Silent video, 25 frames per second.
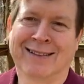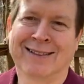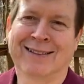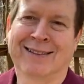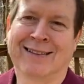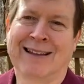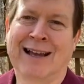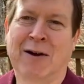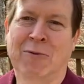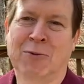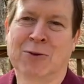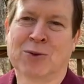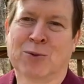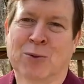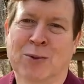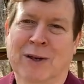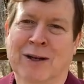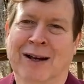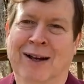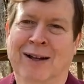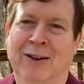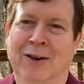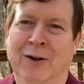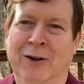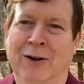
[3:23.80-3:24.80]
And that was when
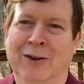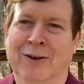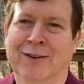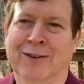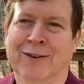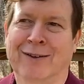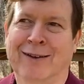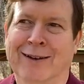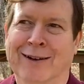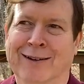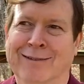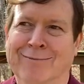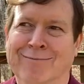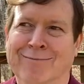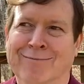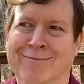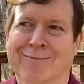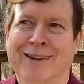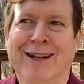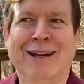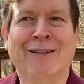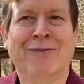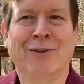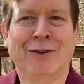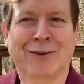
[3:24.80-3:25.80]
I learned that
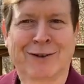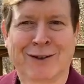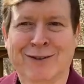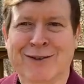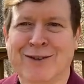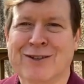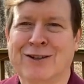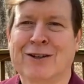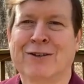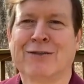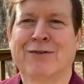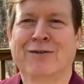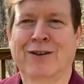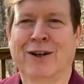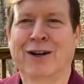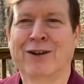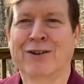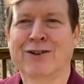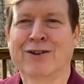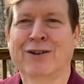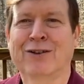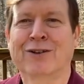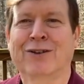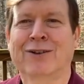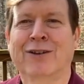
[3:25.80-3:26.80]
if you can still
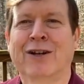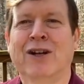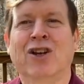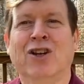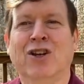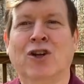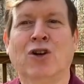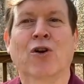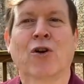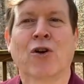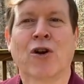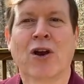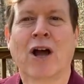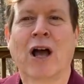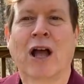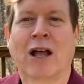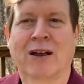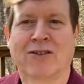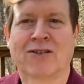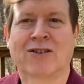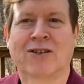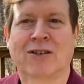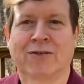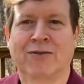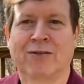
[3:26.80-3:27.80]
function, you're
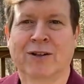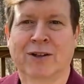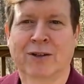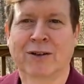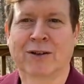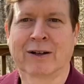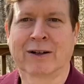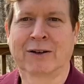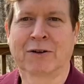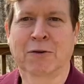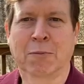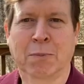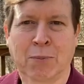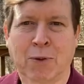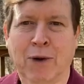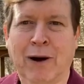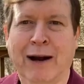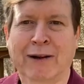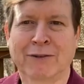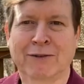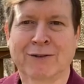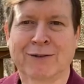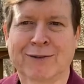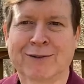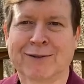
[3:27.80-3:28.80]
not severely
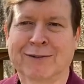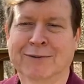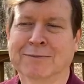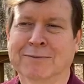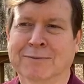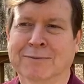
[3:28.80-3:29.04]
depressed.